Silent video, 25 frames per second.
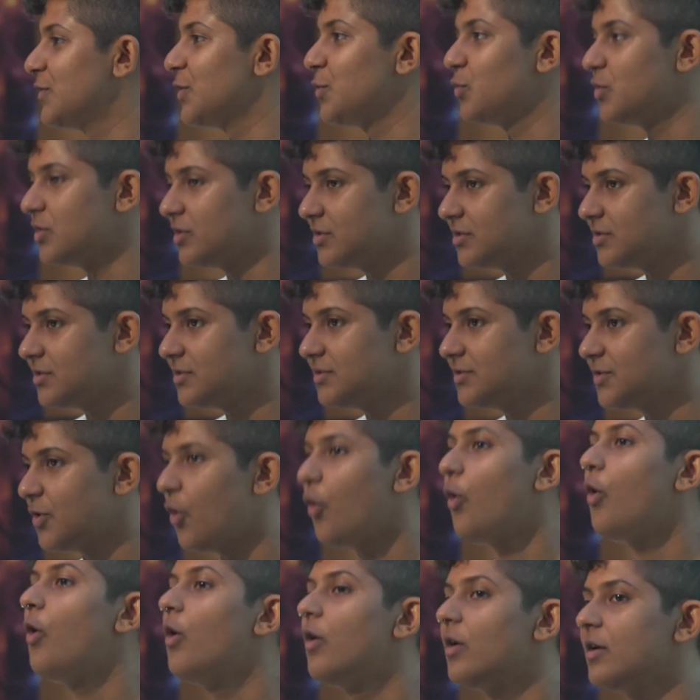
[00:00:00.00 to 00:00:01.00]
the world,
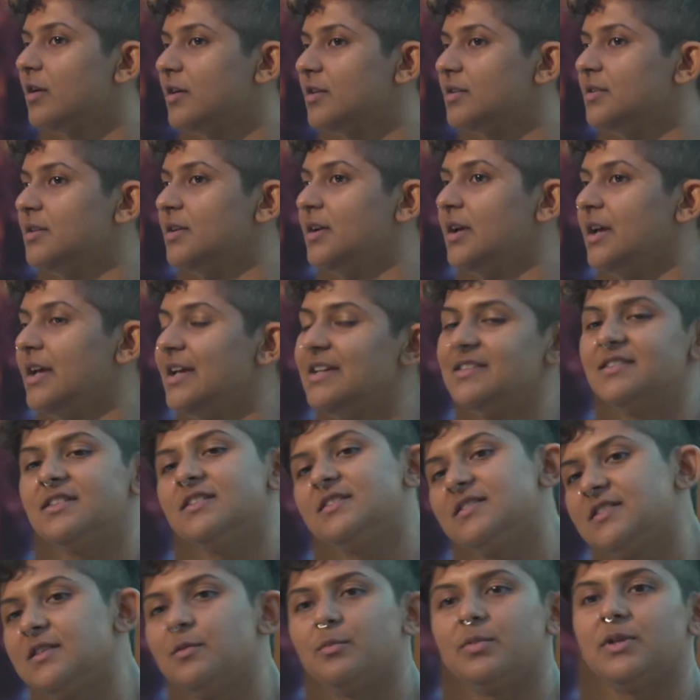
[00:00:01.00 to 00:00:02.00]
or is
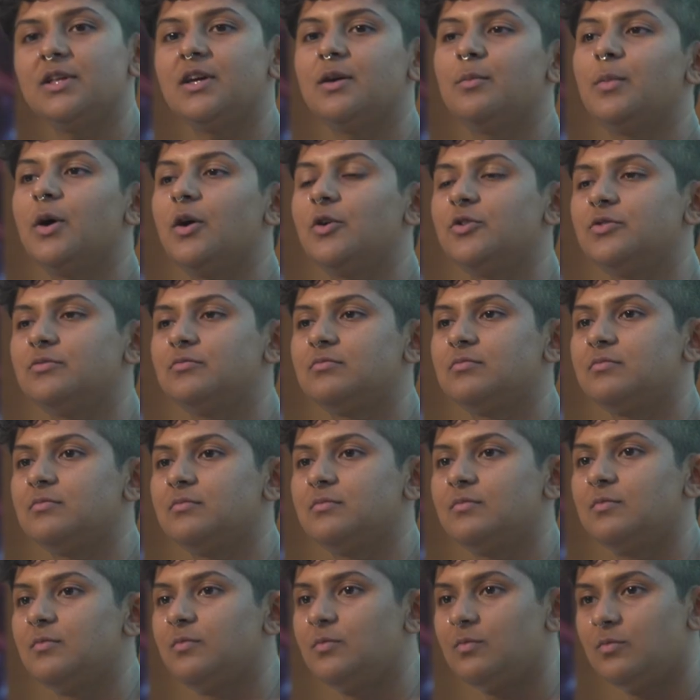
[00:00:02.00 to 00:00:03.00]
it simply about
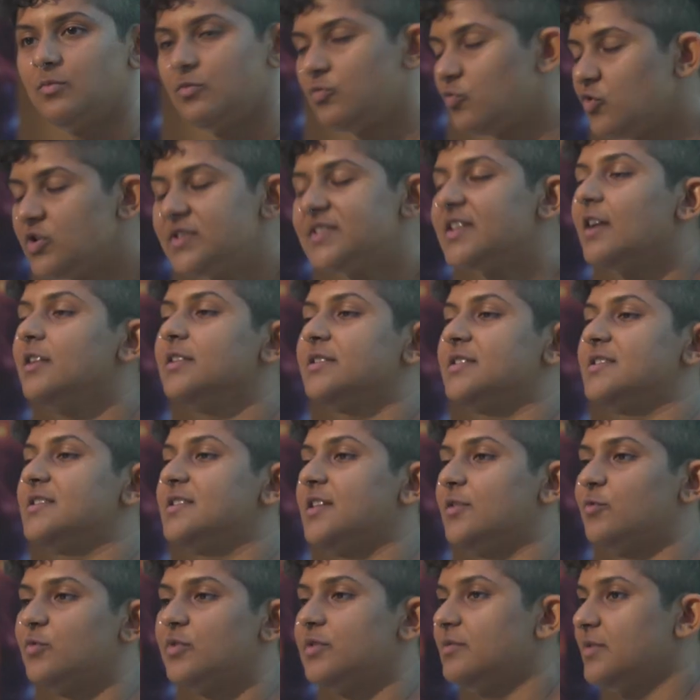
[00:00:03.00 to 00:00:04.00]
results
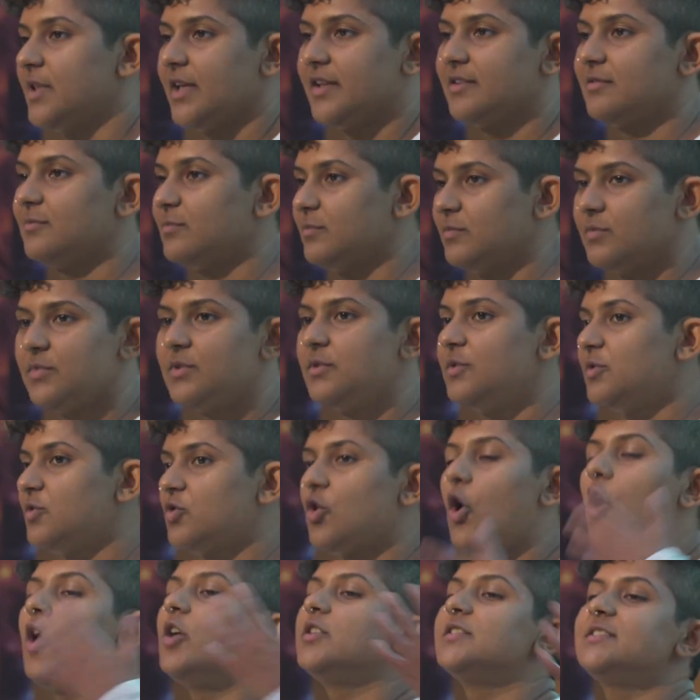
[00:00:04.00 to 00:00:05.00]
that
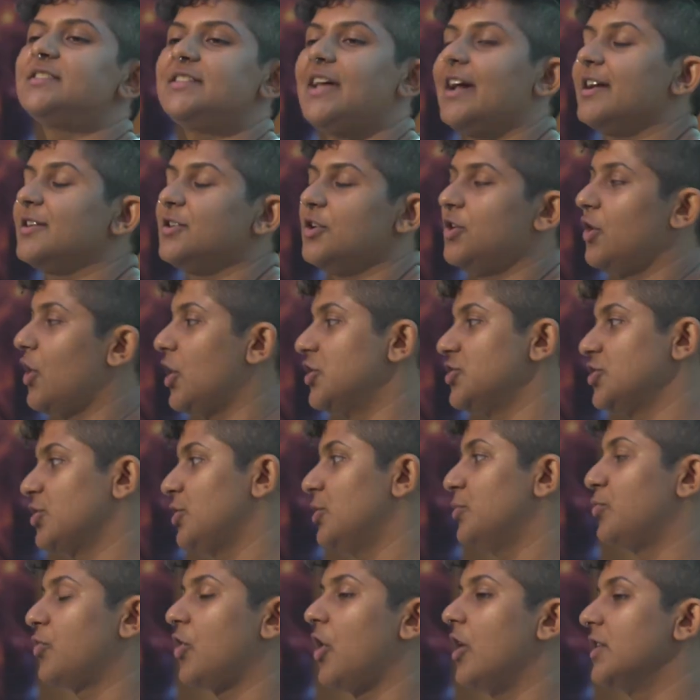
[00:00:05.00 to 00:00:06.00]
cause
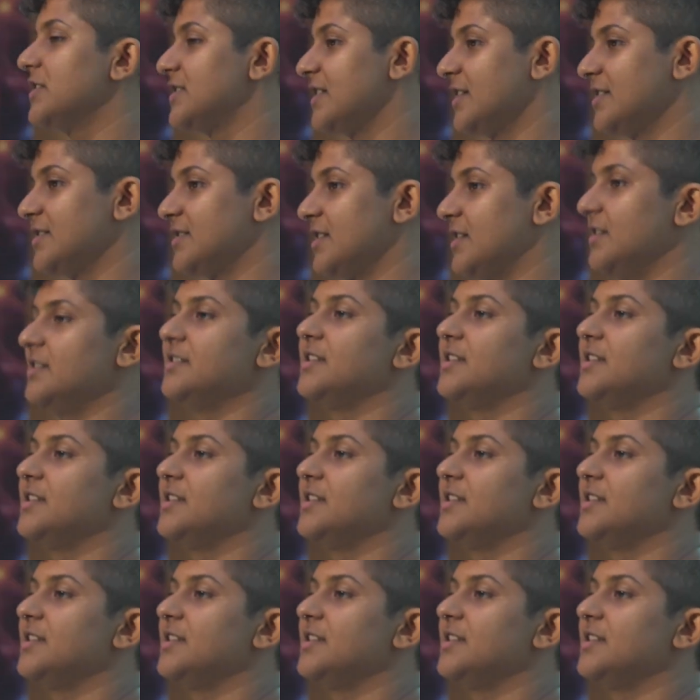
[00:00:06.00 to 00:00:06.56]
technological process, and it